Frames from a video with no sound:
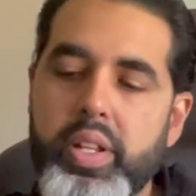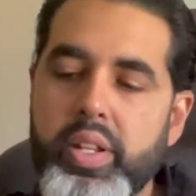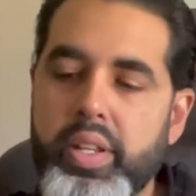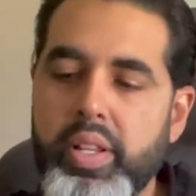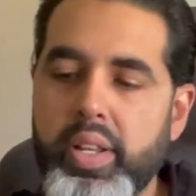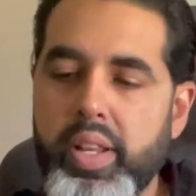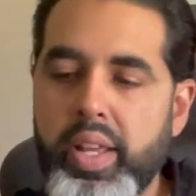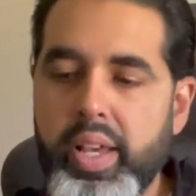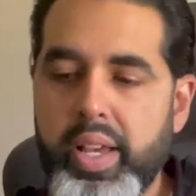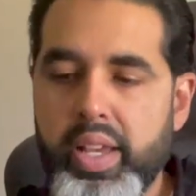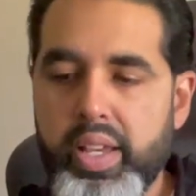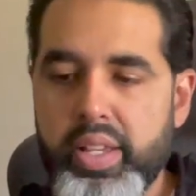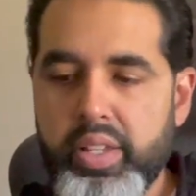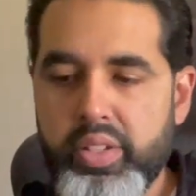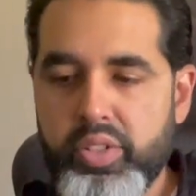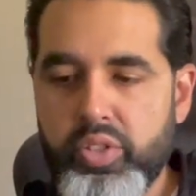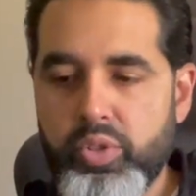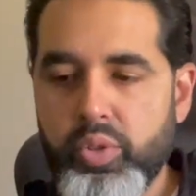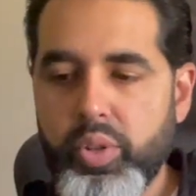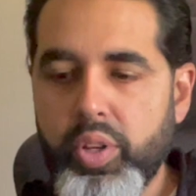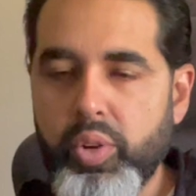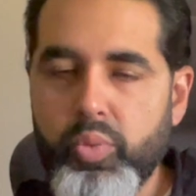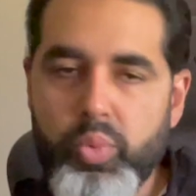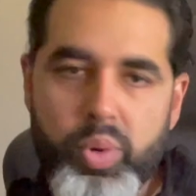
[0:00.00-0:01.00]
It has,
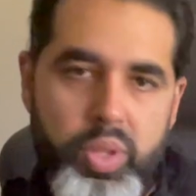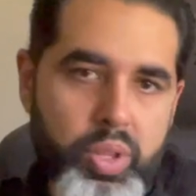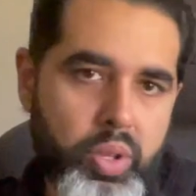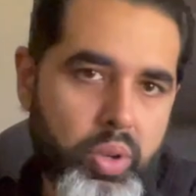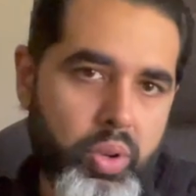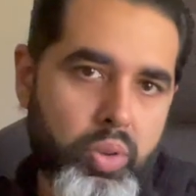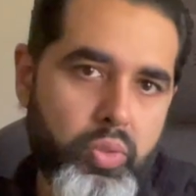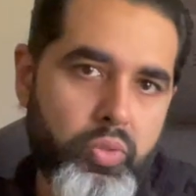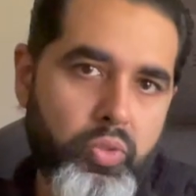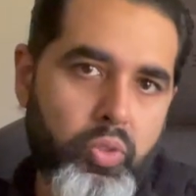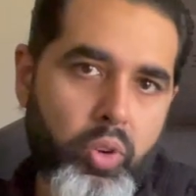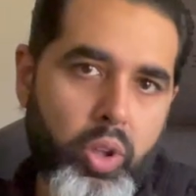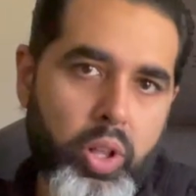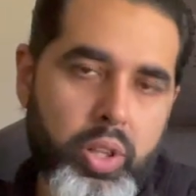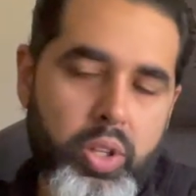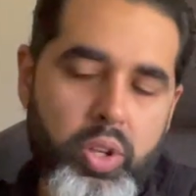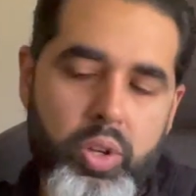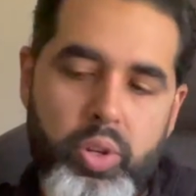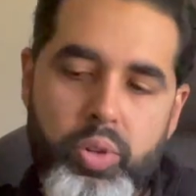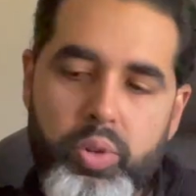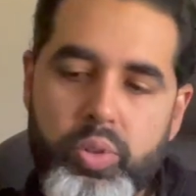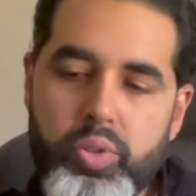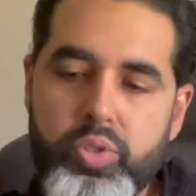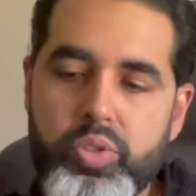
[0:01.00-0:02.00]
you can read the fault
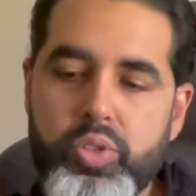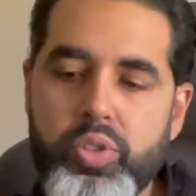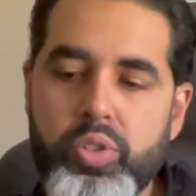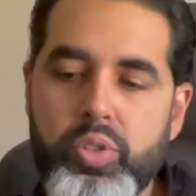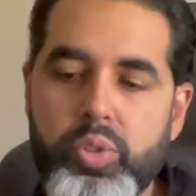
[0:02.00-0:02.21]
codes.